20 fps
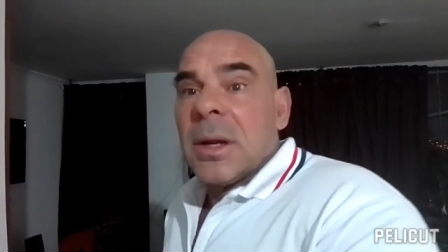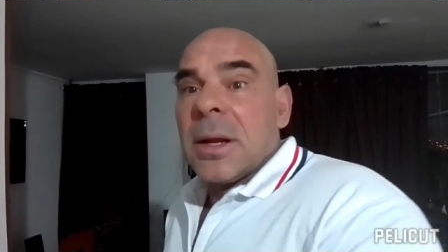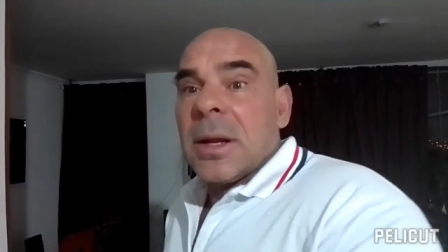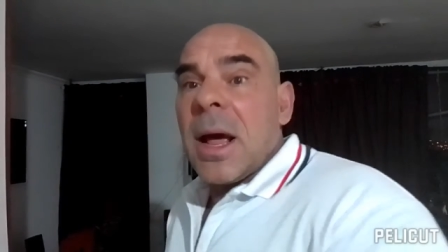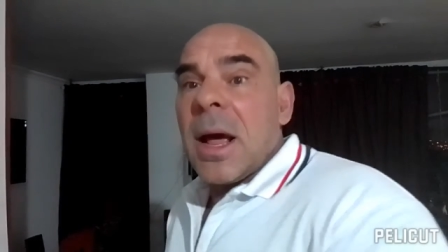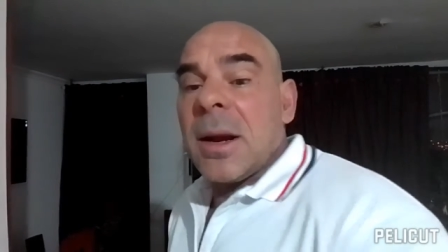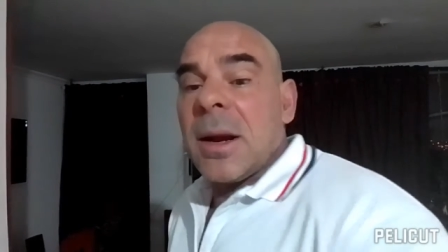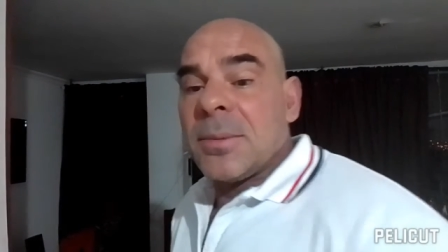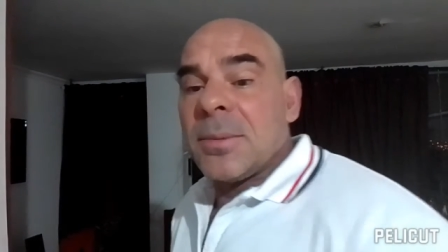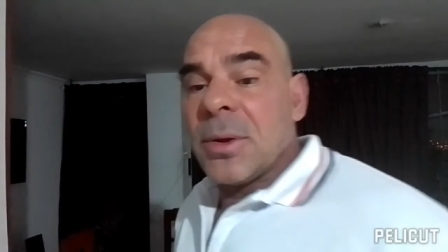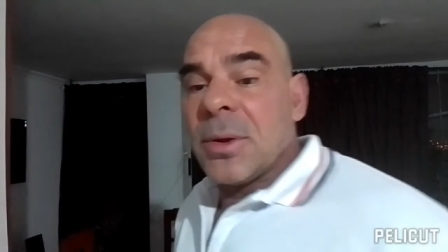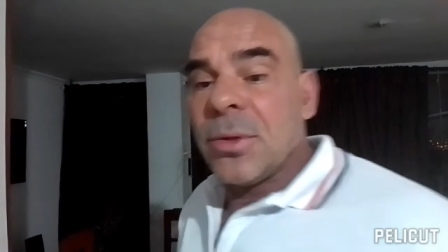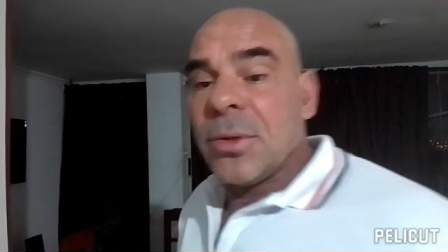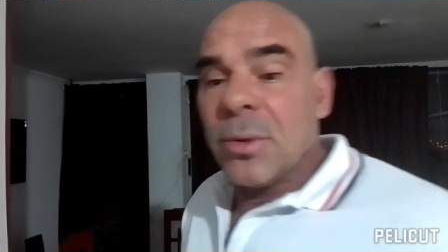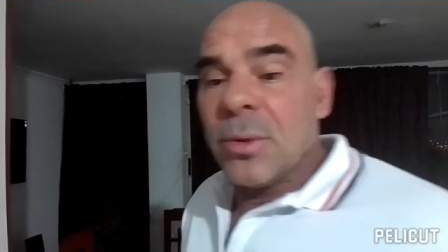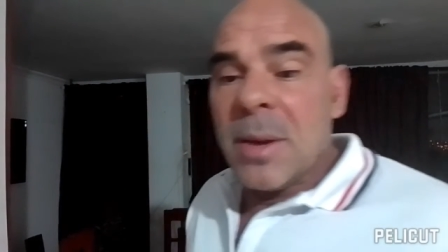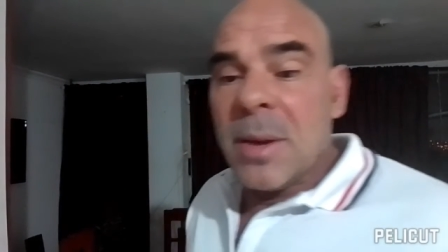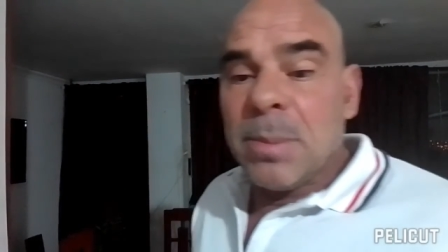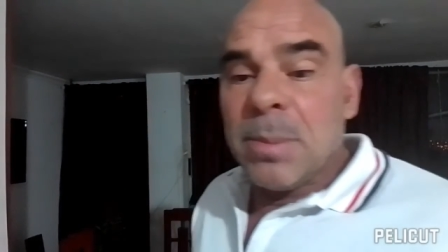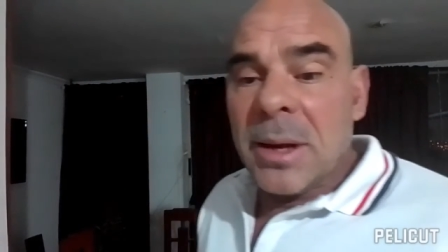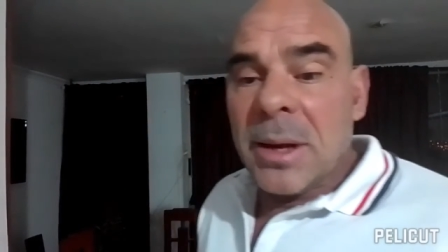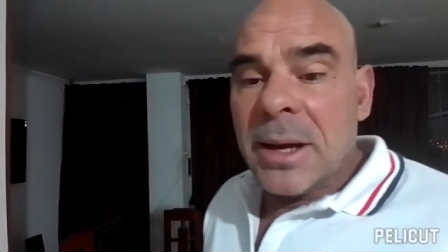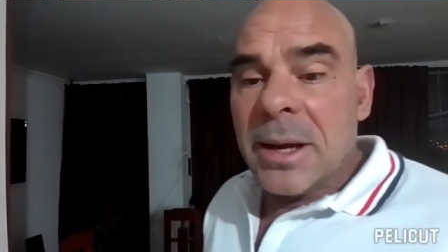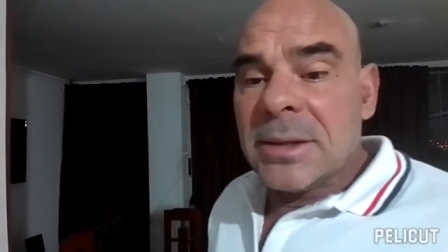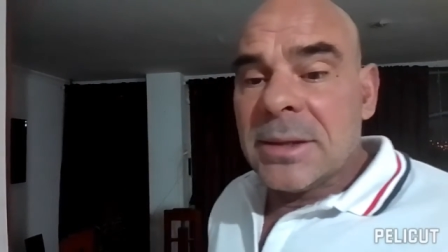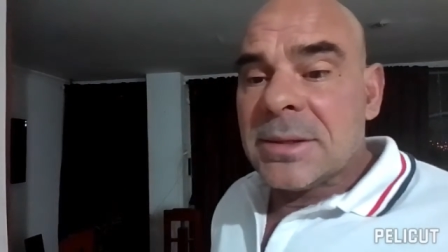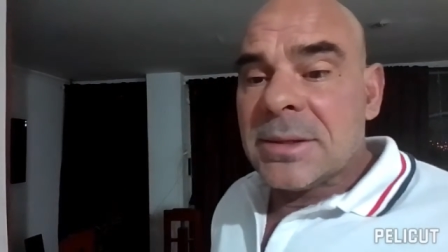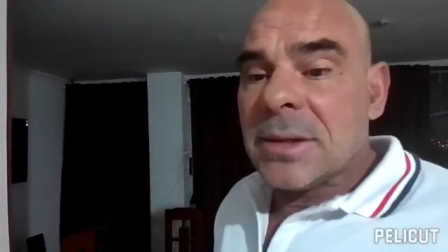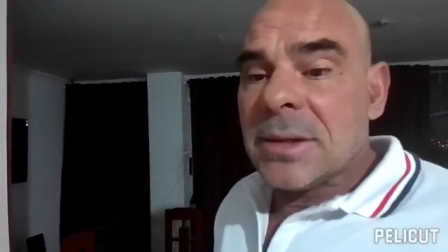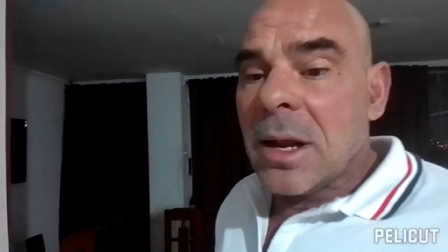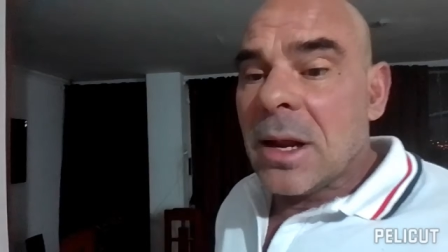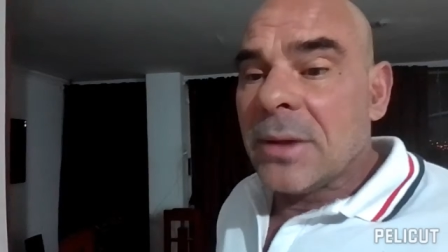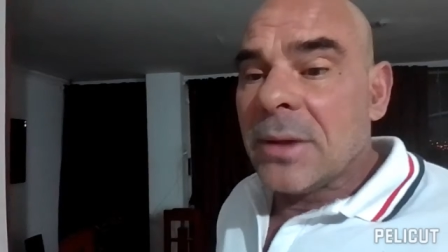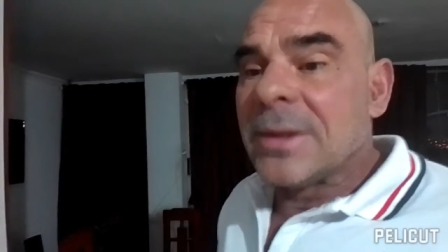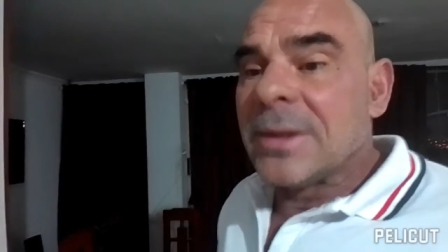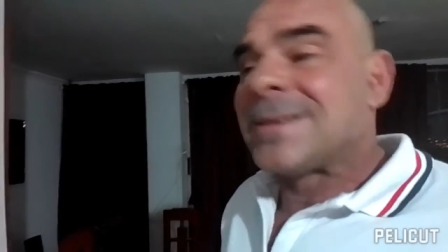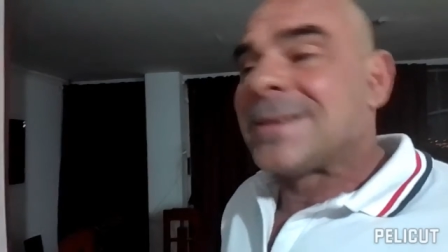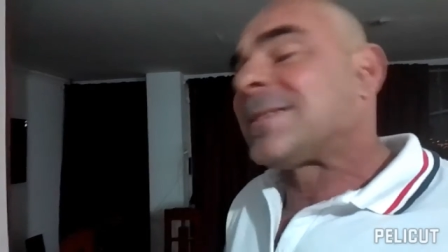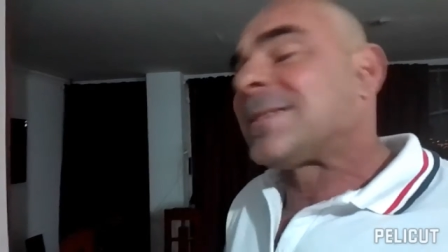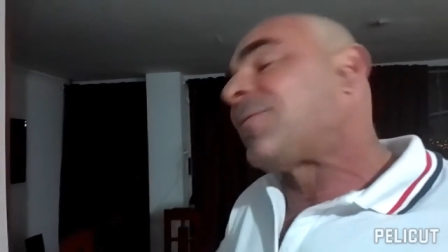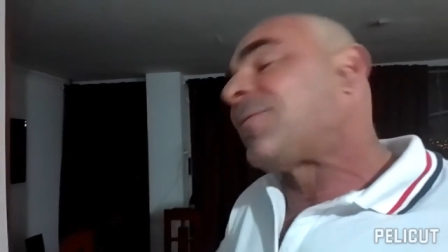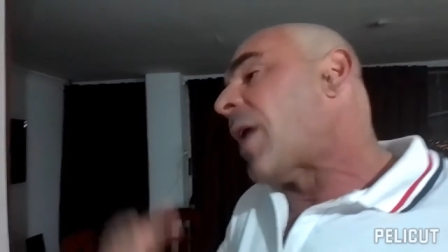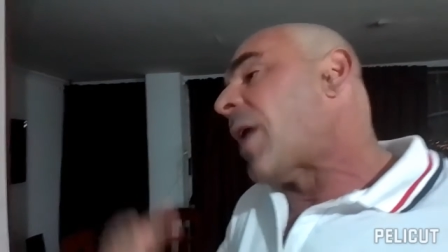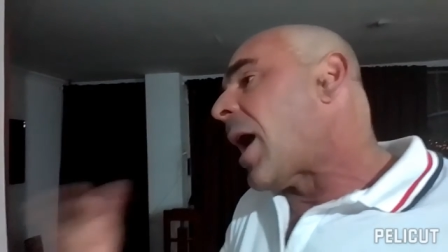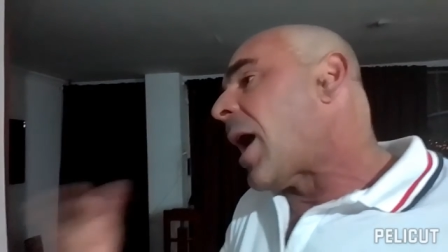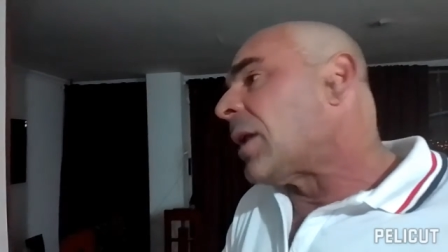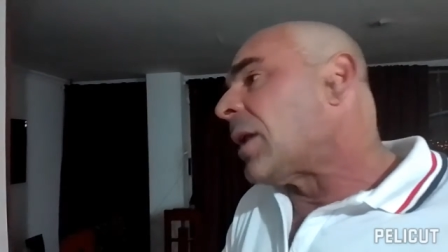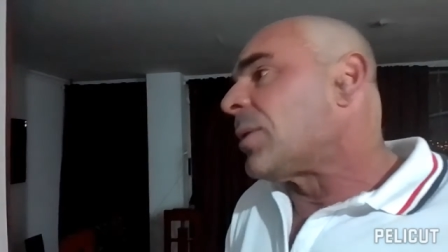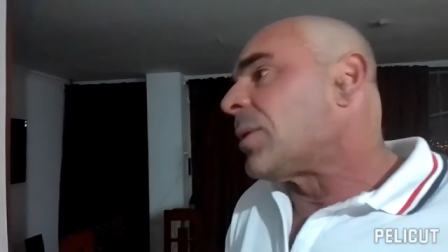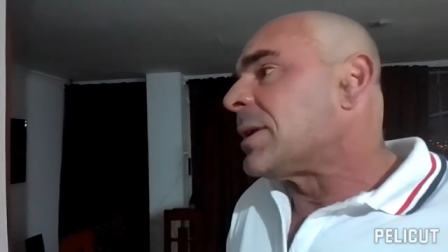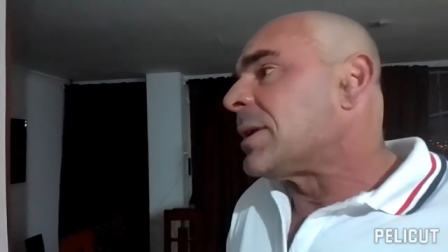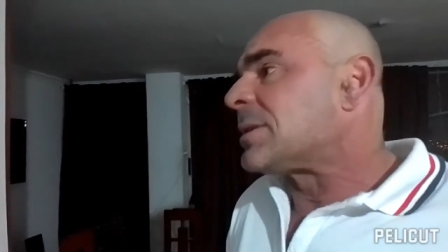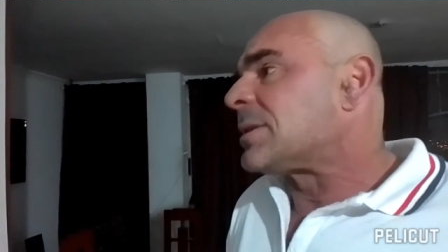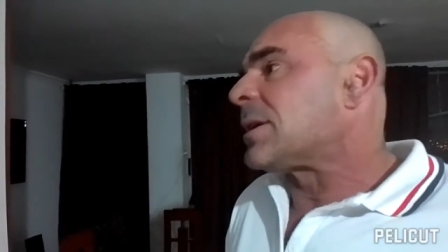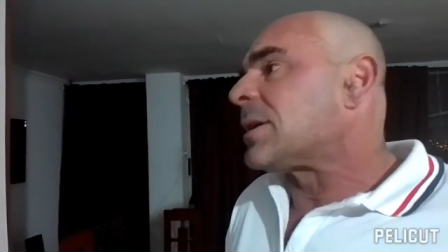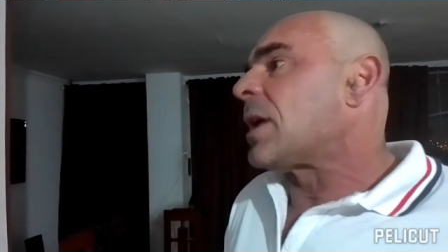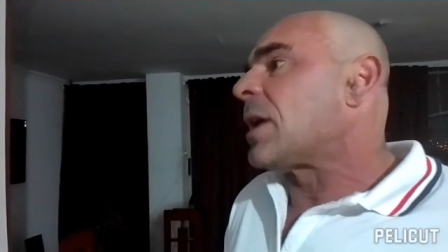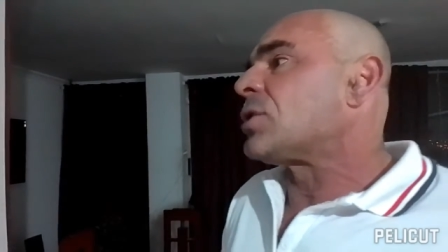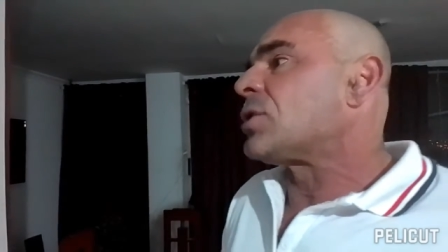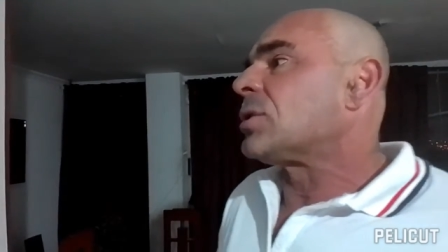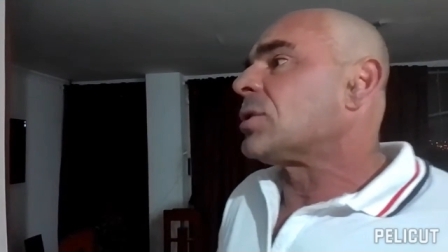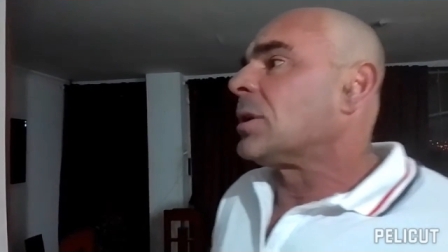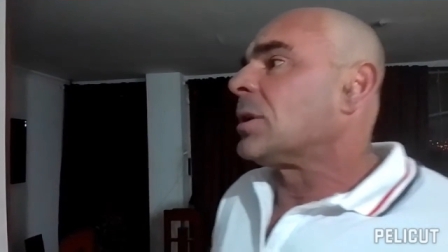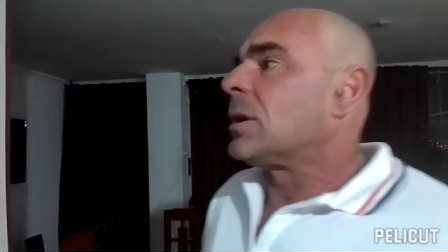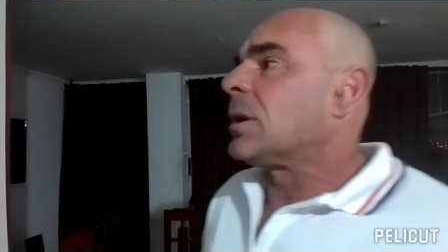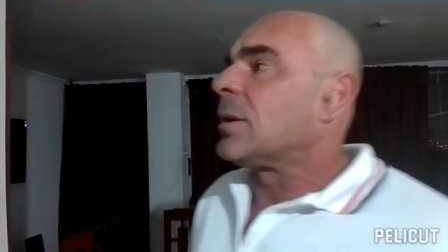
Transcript: Got up to 3 plates on the following session.